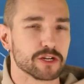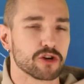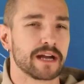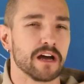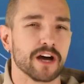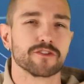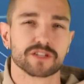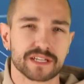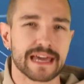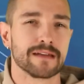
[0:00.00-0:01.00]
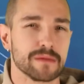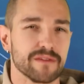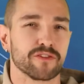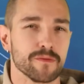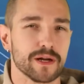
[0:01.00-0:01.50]
trying to understand me
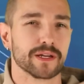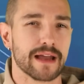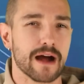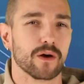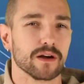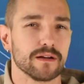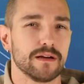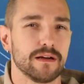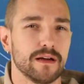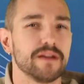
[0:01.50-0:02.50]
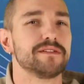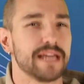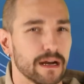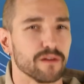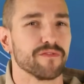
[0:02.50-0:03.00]
for about an hour.
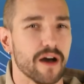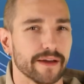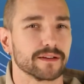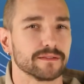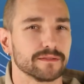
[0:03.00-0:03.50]
Terrifying.